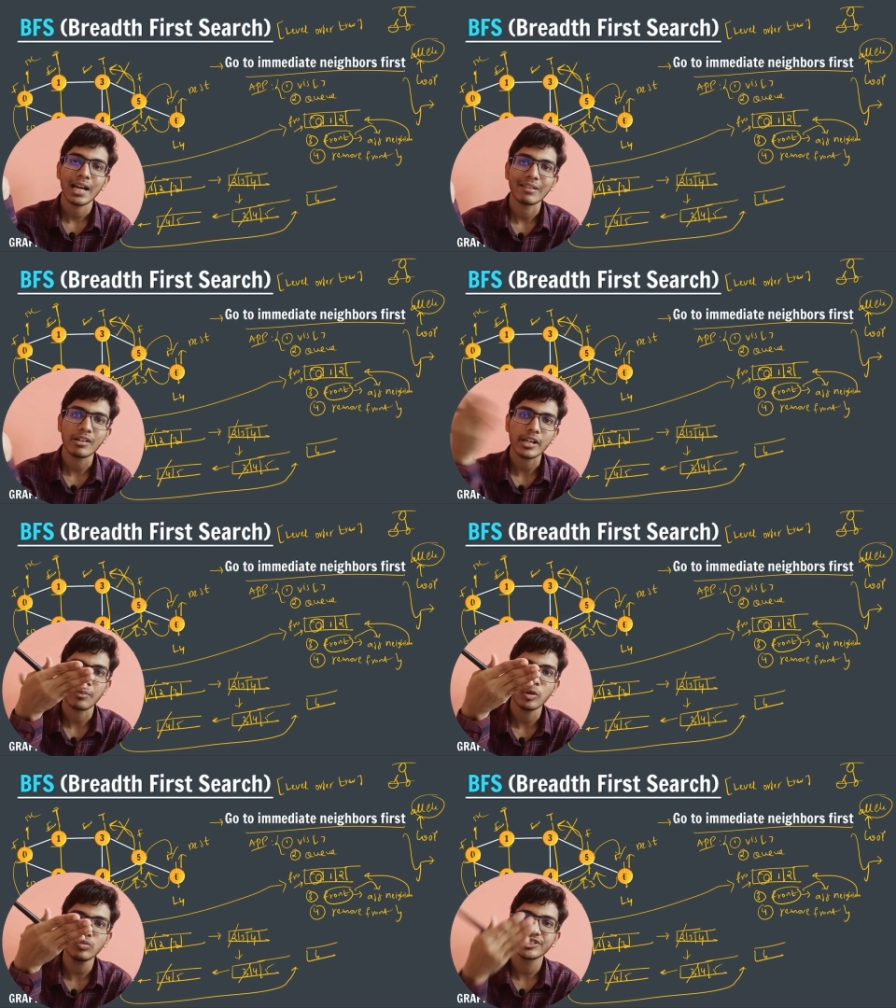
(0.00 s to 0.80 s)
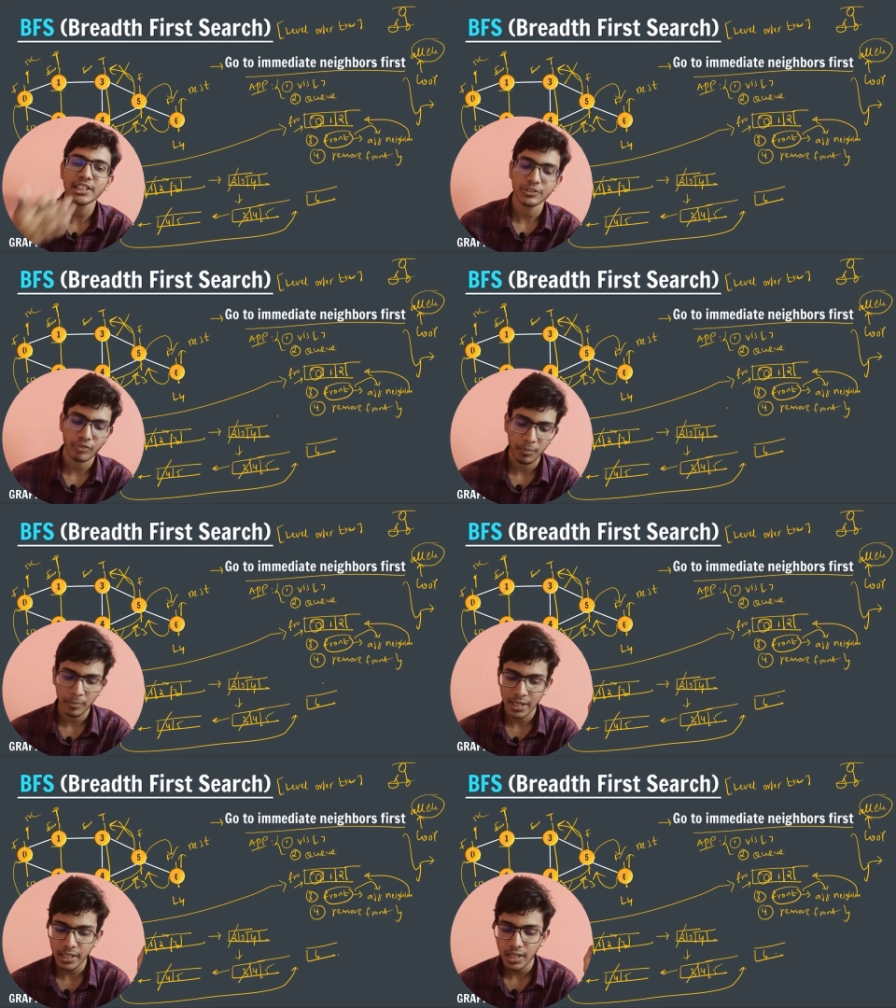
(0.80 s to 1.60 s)
I will remove 6 from
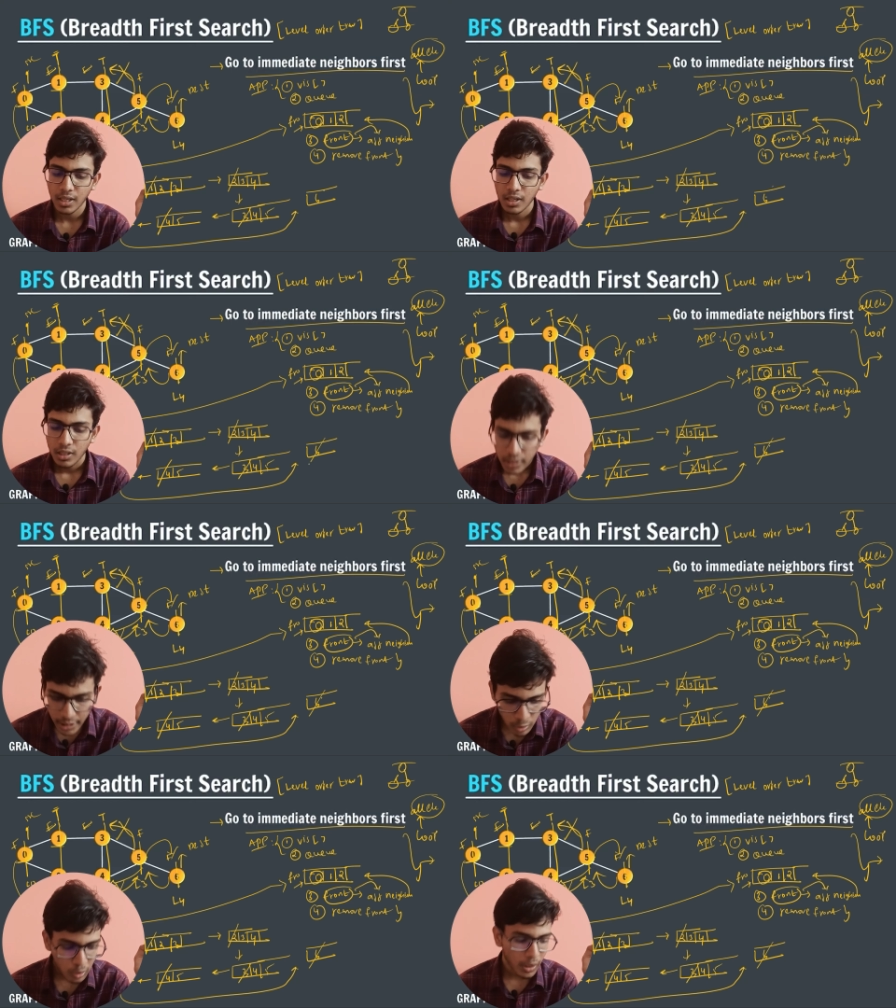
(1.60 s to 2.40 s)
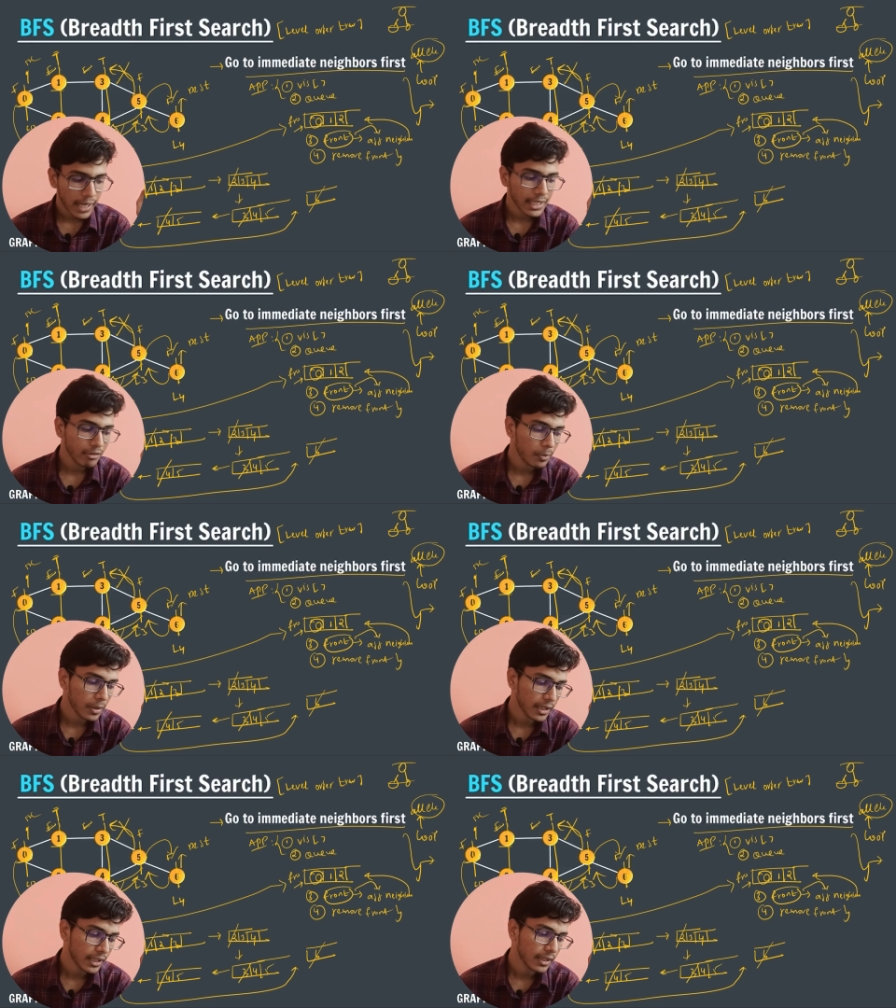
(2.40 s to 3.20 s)
my queue and I will
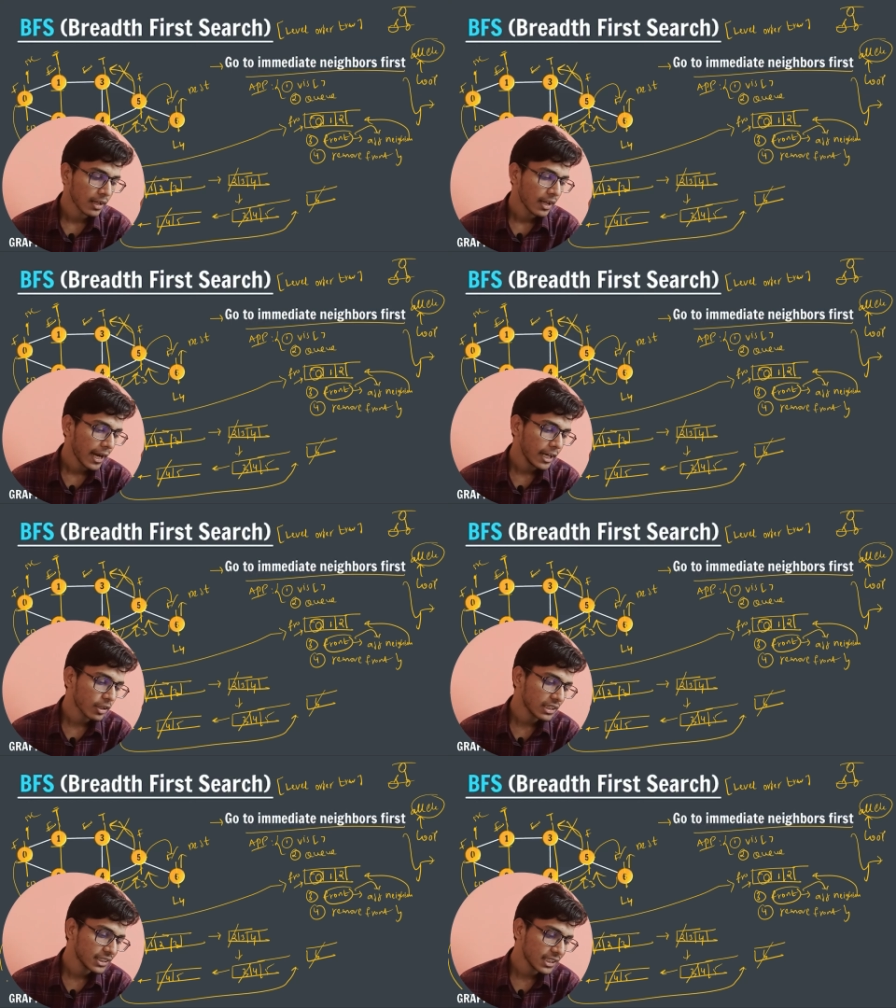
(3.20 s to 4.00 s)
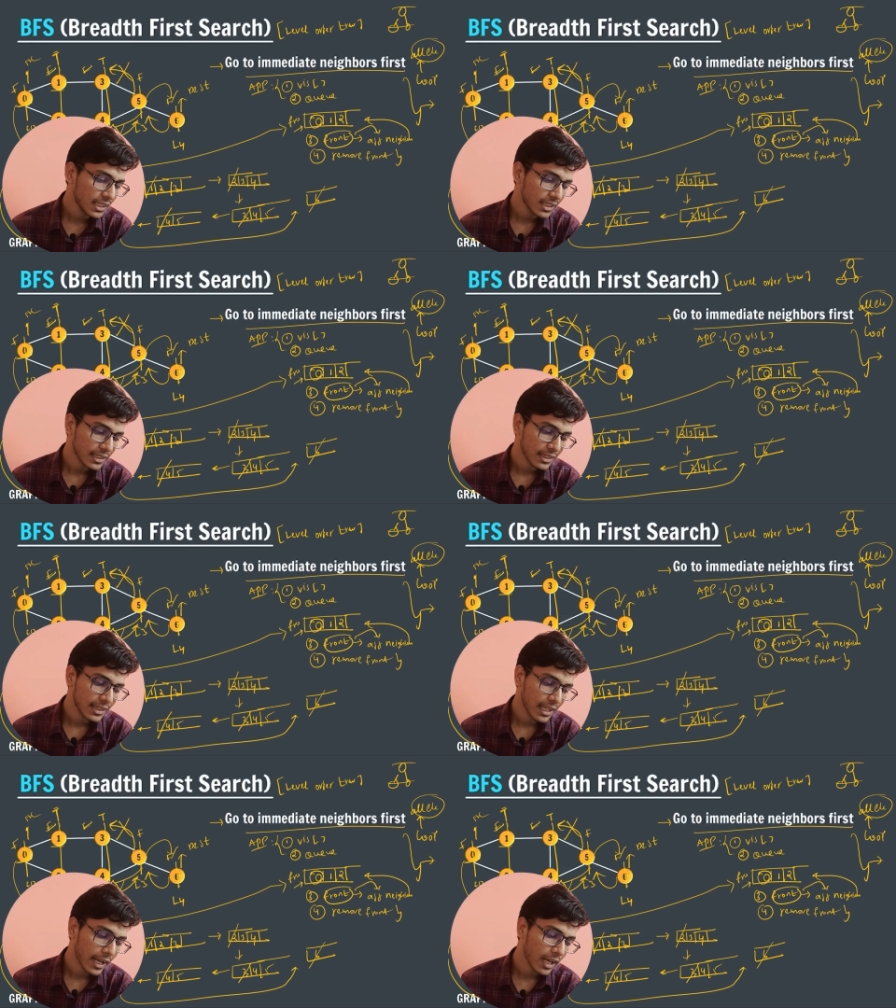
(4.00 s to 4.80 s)
print it, and you can see that
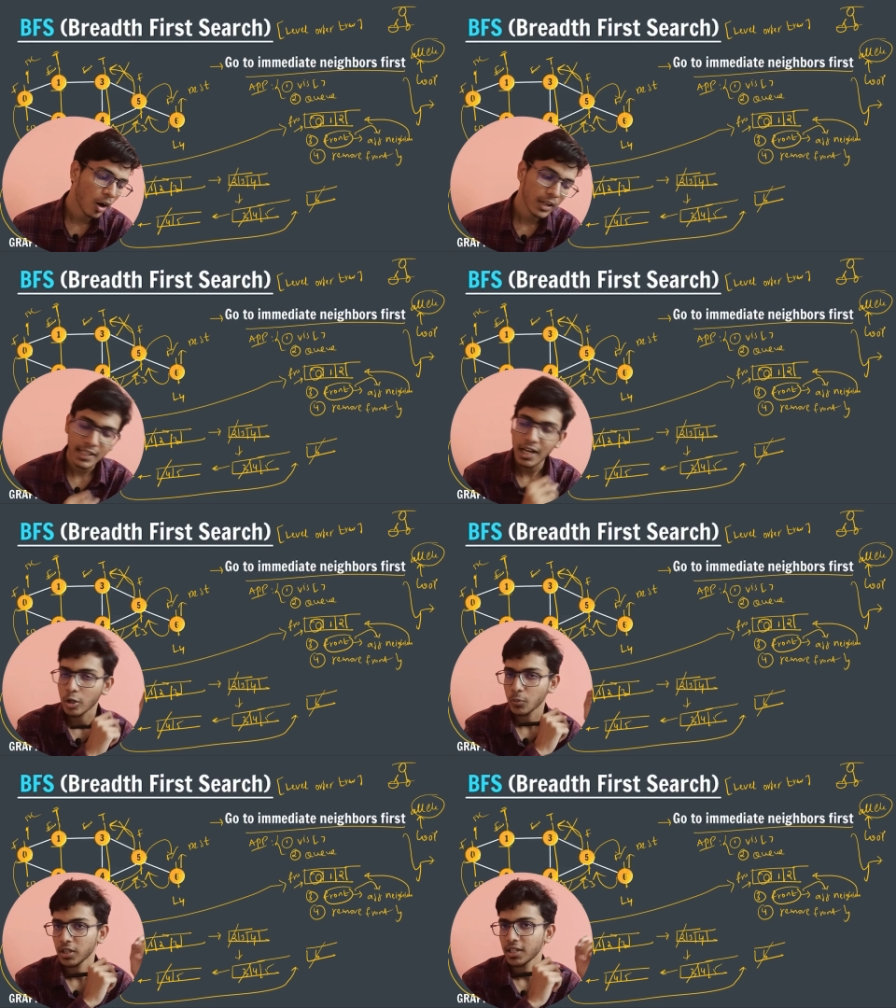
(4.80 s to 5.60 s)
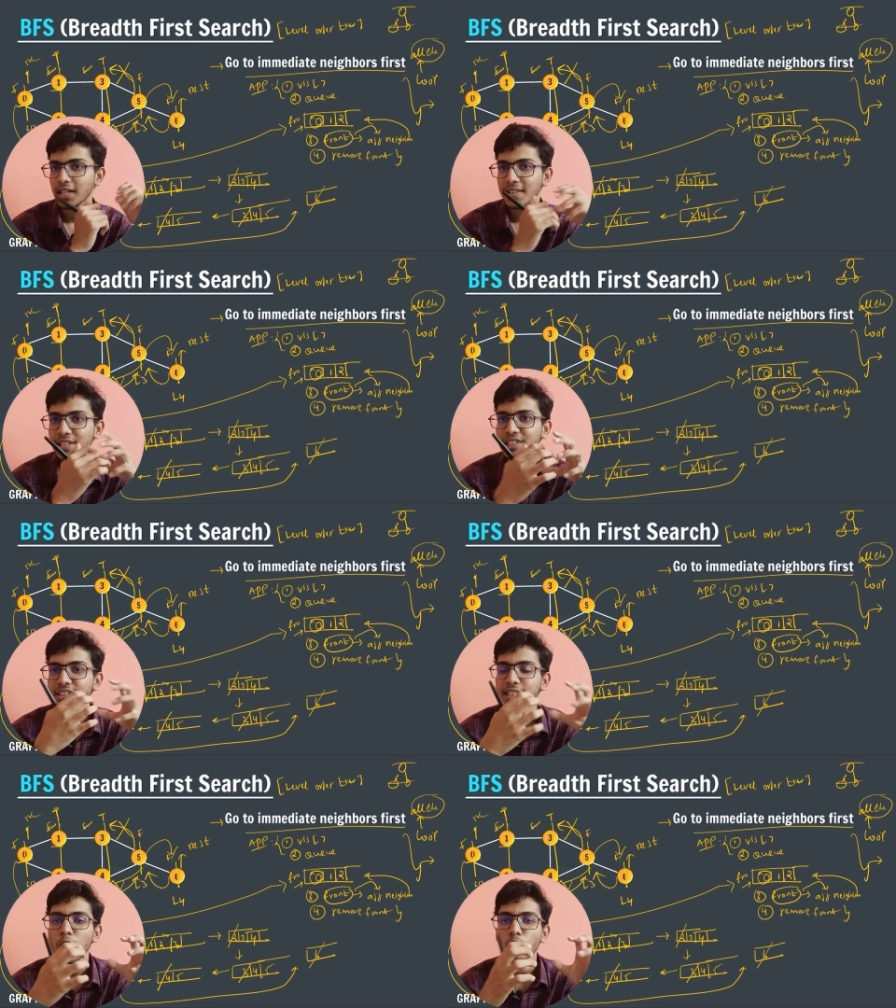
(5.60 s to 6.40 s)
I got the output. This
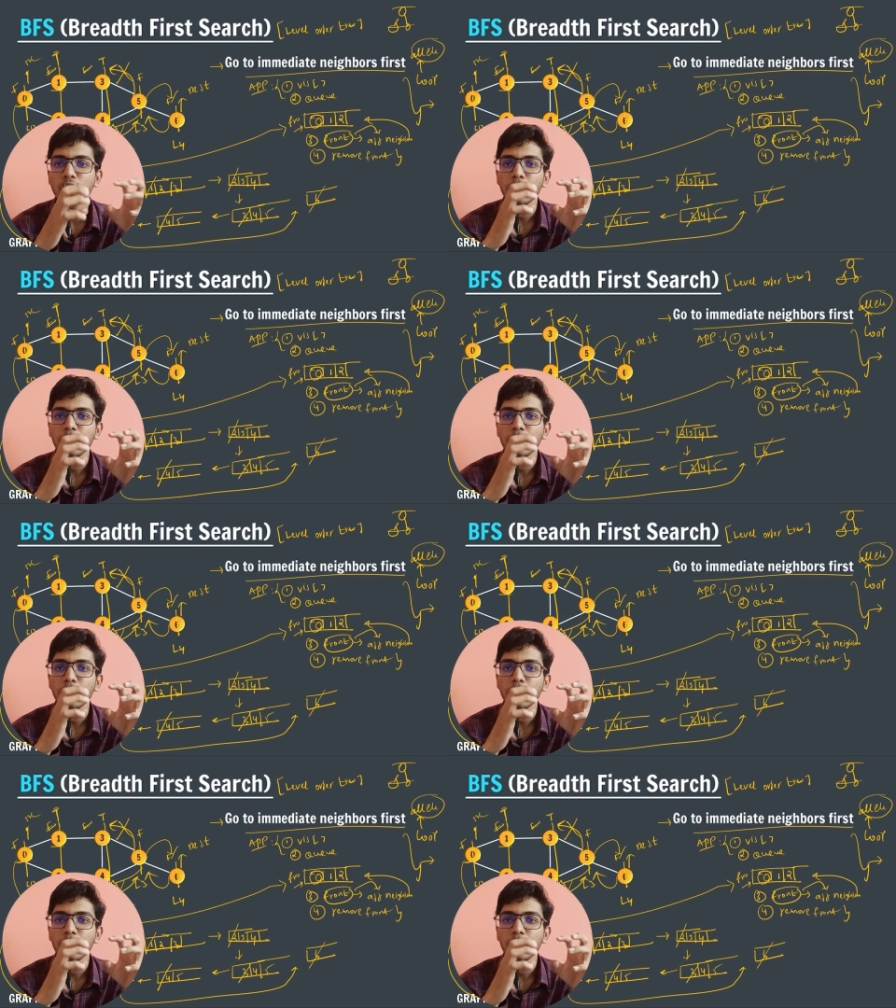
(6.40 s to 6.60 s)
is how we